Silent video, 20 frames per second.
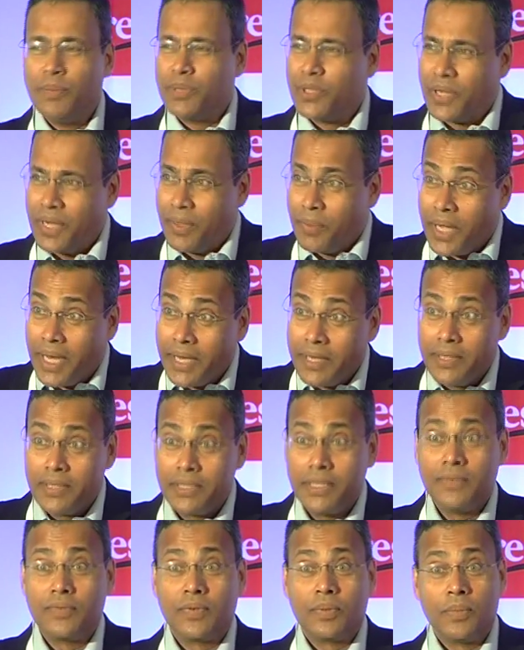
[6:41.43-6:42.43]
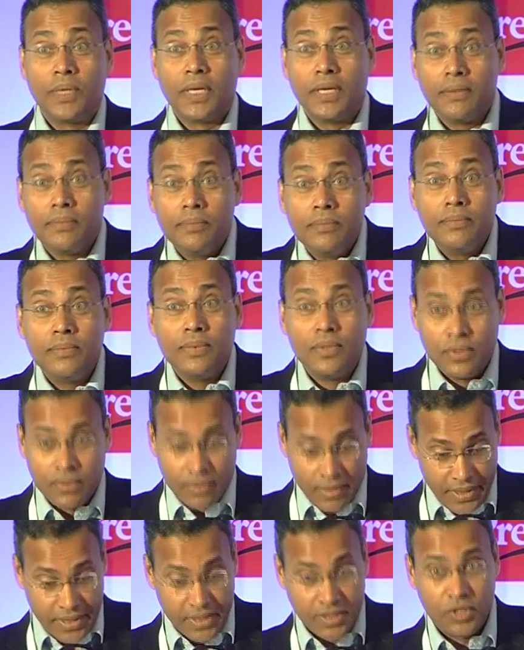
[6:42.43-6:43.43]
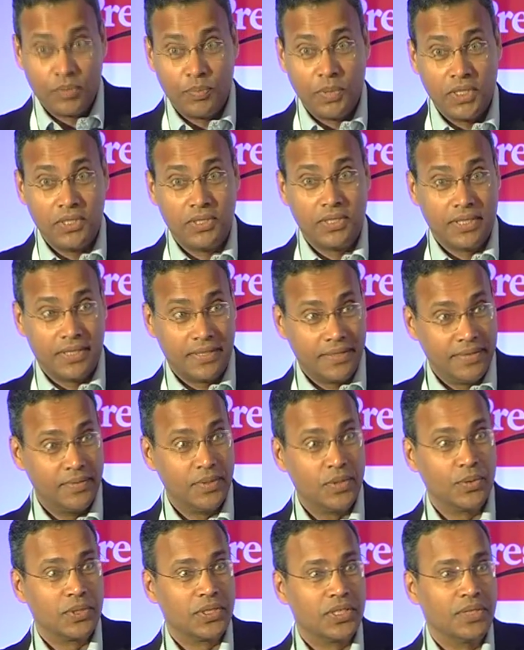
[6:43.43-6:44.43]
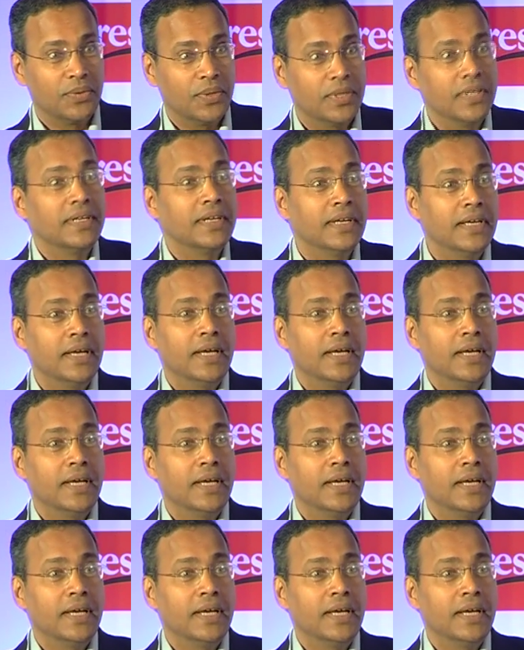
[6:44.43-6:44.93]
Sorry, I'm digressing from my written speech here, which was given.